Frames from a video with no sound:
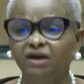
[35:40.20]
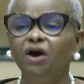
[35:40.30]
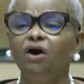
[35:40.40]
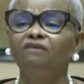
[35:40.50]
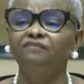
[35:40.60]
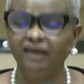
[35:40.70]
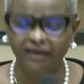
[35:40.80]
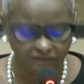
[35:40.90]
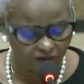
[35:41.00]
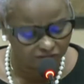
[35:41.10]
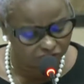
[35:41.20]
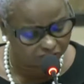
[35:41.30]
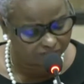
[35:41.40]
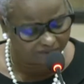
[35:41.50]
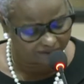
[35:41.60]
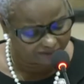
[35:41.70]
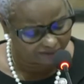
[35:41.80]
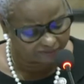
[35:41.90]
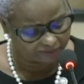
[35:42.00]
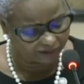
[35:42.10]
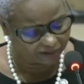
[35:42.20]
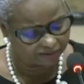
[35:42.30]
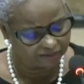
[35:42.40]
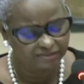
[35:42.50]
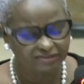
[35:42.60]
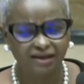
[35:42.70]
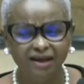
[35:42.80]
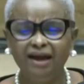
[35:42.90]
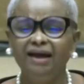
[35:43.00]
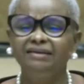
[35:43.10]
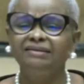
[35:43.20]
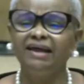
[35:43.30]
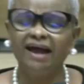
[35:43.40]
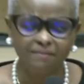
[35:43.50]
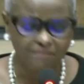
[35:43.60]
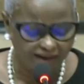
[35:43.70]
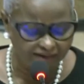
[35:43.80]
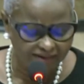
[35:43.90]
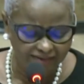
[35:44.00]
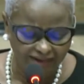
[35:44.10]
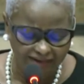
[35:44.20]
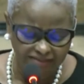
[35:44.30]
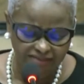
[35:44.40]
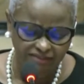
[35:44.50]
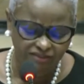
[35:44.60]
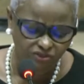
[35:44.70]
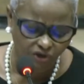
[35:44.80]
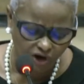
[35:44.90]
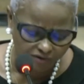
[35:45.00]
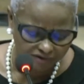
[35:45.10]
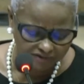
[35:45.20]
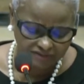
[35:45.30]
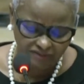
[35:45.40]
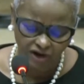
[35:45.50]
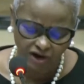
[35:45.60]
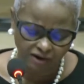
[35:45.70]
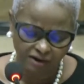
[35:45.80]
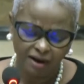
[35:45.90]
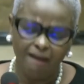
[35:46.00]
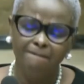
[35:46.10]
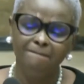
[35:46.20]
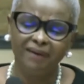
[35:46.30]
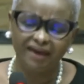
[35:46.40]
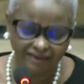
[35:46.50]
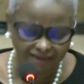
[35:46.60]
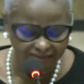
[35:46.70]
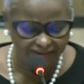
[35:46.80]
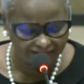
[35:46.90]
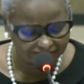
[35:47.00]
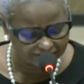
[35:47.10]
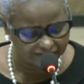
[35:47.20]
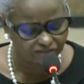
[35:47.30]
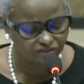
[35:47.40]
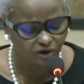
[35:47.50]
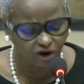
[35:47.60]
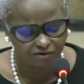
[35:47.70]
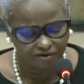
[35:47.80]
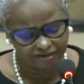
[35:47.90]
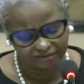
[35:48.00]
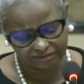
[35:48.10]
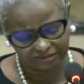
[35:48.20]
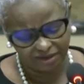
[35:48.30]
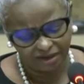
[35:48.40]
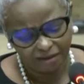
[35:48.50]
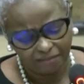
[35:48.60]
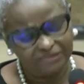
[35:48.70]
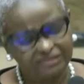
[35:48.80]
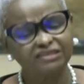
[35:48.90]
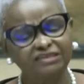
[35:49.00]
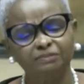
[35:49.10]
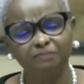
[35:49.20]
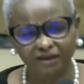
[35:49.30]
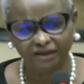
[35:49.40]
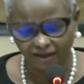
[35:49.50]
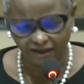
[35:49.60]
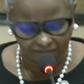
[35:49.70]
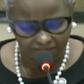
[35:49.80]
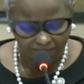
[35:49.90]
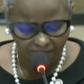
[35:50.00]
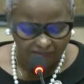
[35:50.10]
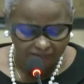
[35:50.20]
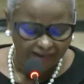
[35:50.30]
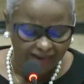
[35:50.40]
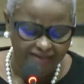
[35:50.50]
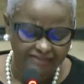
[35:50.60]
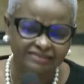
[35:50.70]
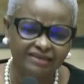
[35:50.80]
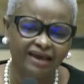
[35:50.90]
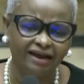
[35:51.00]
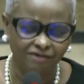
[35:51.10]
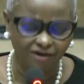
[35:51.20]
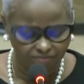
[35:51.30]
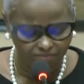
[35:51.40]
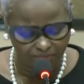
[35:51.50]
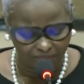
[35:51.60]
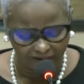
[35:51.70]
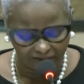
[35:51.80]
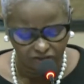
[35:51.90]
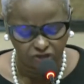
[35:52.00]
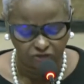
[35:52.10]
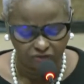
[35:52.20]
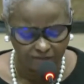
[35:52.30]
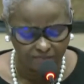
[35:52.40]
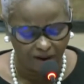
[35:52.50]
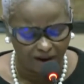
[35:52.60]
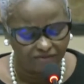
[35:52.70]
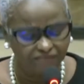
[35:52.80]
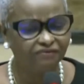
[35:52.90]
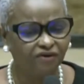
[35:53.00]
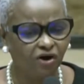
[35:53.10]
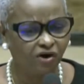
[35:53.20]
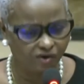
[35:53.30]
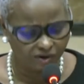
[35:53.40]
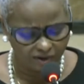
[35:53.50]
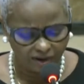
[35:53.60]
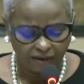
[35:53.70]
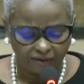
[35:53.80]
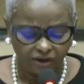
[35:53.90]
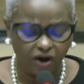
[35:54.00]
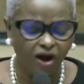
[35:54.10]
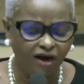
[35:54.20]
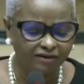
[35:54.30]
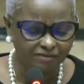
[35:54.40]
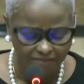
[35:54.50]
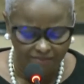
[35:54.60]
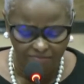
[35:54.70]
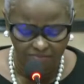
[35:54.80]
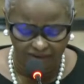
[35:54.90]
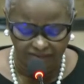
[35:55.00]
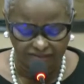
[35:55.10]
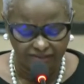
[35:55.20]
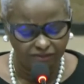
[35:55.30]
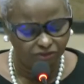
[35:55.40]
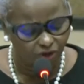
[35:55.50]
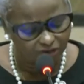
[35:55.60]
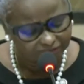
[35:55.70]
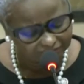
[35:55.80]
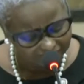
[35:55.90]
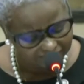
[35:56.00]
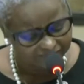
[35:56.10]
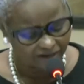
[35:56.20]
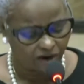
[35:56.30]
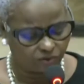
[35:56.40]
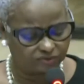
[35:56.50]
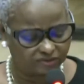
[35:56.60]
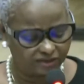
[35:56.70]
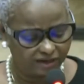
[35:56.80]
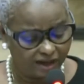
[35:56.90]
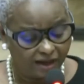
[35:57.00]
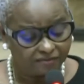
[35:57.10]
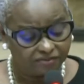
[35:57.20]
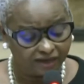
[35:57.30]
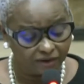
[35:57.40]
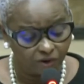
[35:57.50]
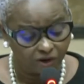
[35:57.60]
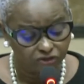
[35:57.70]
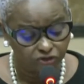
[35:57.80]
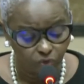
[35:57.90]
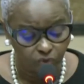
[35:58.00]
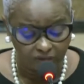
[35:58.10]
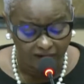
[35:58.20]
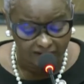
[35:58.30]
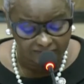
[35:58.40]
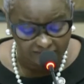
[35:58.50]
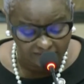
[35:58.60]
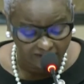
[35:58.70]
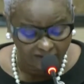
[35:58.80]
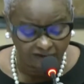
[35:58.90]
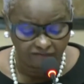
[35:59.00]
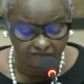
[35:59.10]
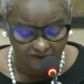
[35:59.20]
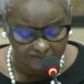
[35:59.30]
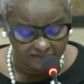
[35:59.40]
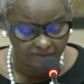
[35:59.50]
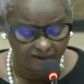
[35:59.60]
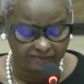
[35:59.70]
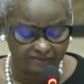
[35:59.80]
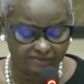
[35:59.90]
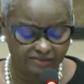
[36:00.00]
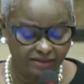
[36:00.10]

of $800 million. There are many Anansi stories, sir. Many Anansi stories. Mr. Speaker, last year on page 3, para 4, the Honorable Minister told this House there were 2 large-scale investments